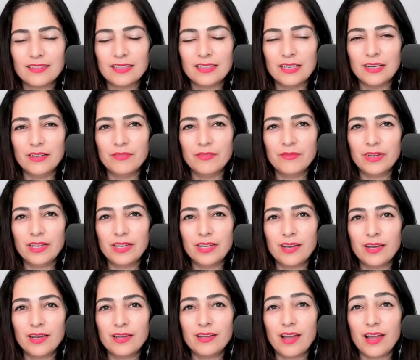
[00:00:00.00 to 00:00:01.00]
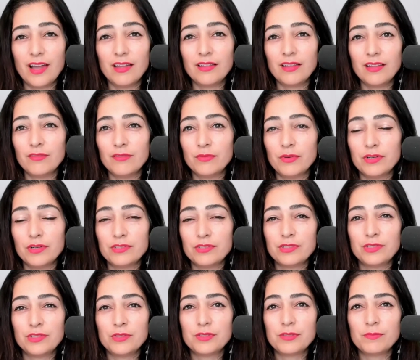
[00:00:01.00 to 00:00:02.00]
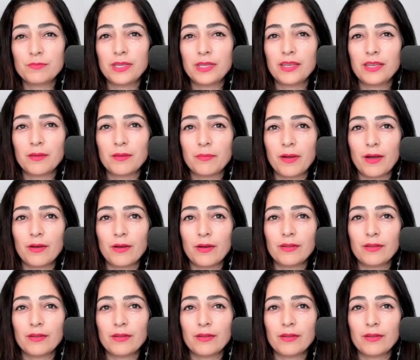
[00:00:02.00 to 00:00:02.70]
Yeah. And I, I love watching you speak about